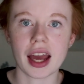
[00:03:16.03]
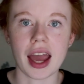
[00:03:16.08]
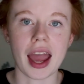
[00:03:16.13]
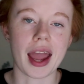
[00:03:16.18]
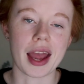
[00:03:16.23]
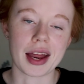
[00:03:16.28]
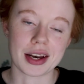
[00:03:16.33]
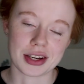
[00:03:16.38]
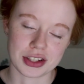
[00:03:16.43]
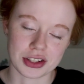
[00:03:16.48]

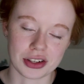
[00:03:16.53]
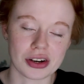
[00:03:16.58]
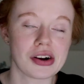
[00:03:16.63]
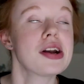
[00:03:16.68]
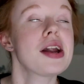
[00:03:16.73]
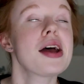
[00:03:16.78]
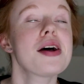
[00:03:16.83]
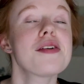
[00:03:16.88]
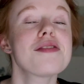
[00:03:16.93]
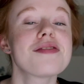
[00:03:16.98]
And sure
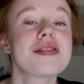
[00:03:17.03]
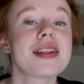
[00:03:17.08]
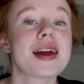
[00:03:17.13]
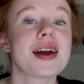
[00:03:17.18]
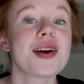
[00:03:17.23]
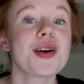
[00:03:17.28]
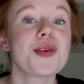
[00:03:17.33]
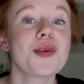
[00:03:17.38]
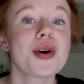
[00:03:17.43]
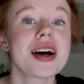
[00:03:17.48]
enough,
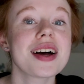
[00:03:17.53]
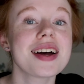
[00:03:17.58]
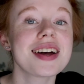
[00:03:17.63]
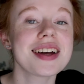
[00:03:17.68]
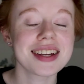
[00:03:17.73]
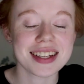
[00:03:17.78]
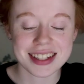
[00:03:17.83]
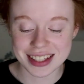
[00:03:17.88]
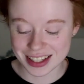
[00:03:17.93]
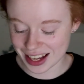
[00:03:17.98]
there it
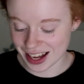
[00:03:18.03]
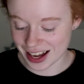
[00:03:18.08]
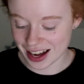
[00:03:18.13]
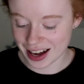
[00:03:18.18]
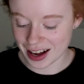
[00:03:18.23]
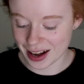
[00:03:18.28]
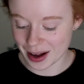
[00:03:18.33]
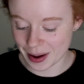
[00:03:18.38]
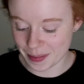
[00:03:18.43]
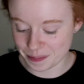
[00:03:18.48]
was.
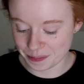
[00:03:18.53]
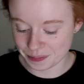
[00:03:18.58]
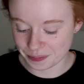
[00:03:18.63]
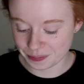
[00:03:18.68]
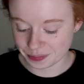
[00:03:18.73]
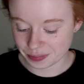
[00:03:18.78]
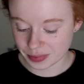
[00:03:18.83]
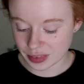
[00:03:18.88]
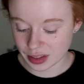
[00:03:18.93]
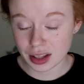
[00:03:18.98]

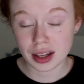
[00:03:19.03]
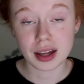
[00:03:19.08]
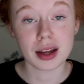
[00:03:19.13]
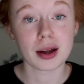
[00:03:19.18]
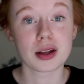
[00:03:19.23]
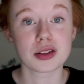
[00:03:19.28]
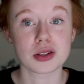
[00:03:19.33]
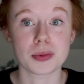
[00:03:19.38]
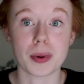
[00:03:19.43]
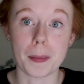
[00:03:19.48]

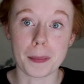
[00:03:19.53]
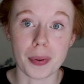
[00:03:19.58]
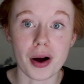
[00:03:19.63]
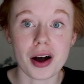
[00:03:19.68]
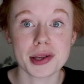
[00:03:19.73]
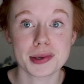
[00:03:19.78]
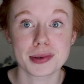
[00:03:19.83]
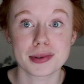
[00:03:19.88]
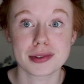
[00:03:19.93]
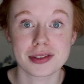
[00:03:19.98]
So my
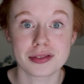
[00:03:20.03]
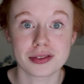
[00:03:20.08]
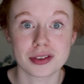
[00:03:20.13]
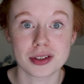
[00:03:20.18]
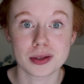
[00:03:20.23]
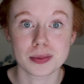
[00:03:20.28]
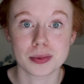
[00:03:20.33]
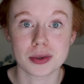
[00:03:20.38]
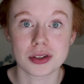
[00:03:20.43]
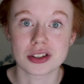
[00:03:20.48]
boss was the
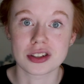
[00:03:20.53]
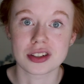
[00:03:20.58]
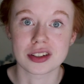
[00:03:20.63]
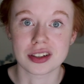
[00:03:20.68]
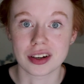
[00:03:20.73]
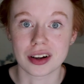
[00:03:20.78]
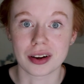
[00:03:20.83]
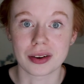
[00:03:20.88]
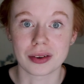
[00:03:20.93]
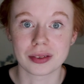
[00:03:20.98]
first person
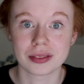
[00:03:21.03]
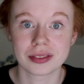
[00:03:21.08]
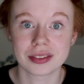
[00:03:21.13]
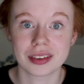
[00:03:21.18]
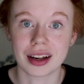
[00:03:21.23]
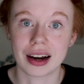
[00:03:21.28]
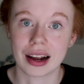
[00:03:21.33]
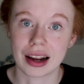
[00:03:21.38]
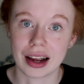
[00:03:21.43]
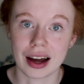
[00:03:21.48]
to know
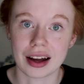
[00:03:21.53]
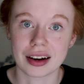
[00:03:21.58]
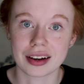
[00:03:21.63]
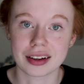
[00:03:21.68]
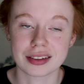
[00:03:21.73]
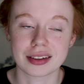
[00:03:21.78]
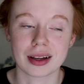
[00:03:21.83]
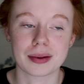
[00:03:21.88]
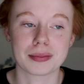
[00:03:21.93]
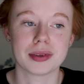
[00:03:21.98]
that I got
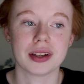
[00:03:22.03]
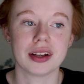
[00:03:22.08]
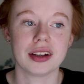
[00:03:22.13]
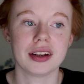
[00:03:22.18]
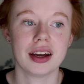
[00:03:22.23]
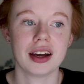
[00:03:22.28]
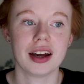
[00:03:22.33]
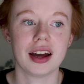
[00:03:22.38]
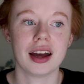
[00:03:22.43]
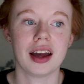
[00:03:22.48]

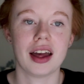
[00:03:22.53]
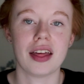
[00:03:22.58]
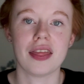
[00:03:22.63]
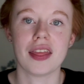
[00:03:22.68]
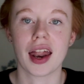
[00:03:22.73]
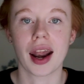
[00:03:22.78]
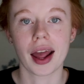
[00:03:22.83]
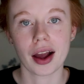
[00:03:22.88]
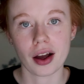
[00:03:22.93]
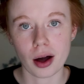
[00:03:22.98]
accepted,
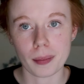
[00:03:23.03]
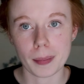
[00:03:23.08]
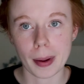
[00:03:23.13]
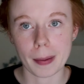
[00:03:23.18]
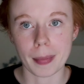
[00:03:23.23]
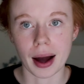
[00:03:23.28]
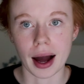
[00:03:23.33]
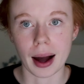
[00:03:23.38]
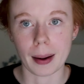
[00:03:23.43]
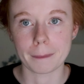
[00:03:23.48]
and then I called
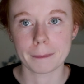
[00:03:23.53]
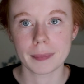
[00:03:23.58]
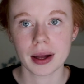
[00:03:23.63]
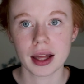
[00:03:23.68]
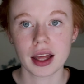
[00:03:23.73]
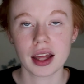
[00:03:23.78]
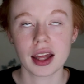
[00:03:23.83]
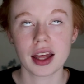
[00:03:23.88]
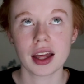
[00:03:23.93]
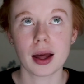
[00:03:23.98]
my mom
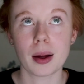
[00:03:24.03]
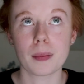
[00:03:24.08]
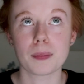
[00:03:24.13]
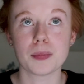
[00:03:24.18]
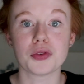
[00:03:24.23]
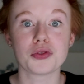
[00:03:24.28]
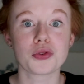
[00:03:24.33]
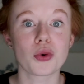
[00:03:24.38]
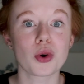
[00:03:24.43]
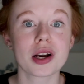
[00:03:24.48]

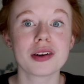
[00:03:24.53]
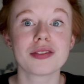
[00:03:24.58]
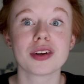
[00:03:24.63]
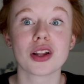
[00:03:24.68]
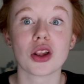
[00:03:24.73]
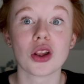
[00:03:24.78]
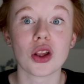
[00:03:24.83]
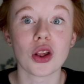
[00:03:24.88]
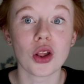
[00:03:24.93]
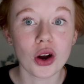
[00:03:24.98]
before
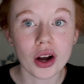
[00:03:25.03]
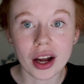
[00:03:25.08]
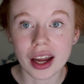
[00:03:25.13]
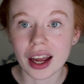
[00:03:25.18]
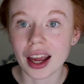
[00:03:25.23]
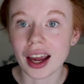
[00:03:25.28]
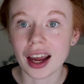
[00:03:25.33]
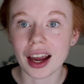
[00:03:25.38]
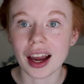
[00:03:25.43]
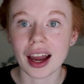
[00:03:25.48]
even
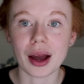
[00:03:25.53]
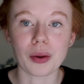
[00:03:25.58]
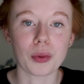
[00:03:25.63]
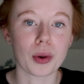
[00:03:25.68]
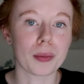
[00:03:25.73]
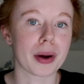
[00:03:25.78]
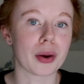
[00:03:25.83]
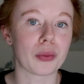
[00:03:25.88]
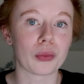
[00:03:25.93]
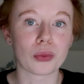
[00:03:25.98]
looking at
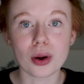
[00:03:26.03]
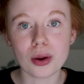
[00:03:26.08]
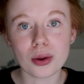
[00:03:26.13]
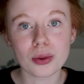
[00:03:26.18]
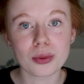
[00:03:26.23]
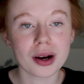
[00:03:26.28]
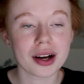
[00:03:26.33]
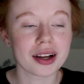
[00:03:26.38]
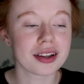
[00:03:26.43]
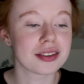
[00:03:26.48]
what my
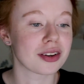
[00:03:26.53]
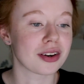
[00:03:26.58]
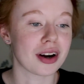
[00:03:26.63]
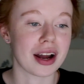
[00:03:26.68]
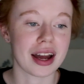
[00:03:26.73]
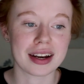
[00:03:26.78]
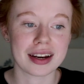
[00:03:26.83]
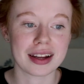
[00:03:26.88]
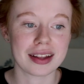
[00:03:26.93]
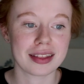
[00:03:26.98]
role was or
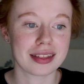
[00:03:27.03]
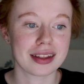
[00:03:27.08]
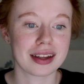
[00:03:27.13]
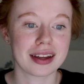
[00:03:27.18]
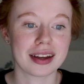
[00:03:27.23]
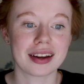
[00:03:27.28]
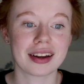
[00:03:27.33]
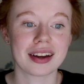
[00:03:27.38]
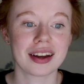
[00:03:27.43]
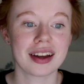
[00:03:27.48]

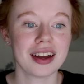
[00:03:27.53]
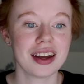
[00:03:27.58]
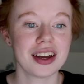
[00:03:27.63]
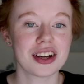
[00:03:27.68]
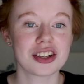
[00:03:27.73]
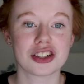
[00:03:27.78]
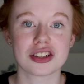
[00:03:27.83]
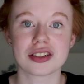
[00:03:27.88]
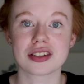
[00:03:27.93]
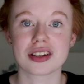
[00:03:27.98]
anything,
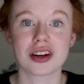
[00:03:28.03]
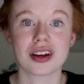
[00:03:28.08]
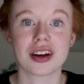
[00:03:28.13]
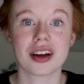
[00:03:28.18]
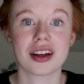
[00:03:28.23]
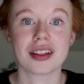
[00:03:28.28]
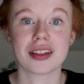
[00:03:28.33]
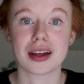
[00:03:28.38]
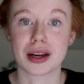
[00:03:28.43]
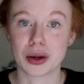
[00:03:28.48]
just
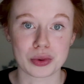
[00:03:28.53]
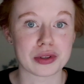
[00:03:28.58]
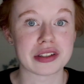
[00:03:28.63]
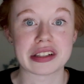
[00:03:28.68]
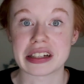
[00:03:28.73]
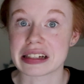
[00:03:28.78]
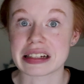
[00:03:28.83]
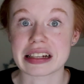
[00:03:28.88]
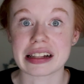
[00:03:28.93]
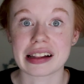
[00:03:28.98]
that it was
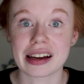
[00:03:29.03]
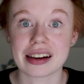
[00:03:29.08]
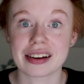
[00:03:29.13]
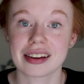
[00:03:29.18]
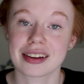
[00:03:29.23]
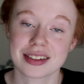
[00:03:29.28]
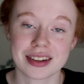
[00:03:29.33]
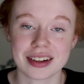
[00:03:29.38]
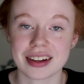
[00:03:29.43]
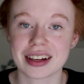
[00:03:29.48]
Disneyland.
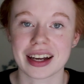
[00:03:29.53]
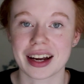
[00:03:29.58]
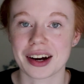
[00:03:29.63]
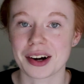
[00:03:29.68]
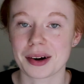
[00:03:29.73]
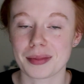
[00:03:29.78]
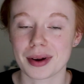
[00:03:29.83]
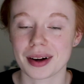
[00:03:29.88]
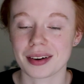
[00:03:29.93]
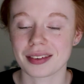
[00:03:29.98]
That's all I
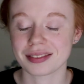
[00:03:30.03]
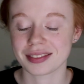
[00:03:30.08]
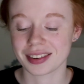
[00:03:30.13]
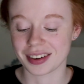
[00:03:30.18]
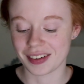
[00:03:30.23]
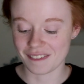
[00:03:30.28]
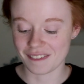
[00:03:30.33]
cared about.